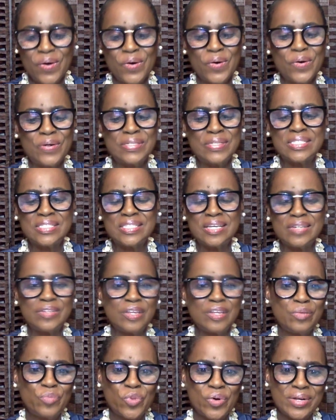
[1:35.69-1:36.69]
on
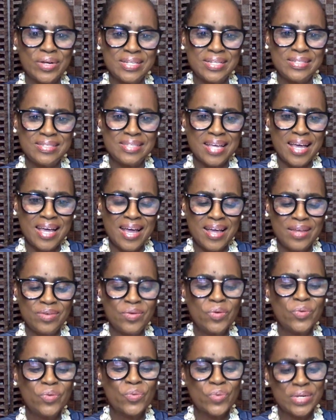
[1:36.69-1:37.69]
Sunday mornings at
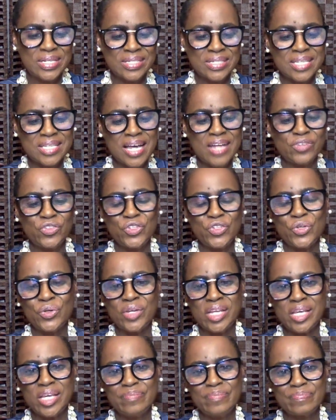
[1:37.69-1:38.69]
Renaissance
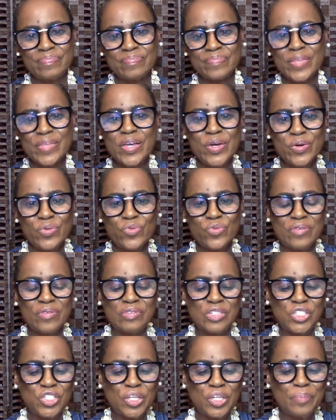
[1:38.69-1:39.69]
Unity.
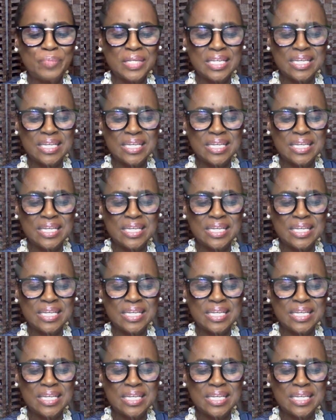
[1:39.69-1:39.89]
Reverend Jim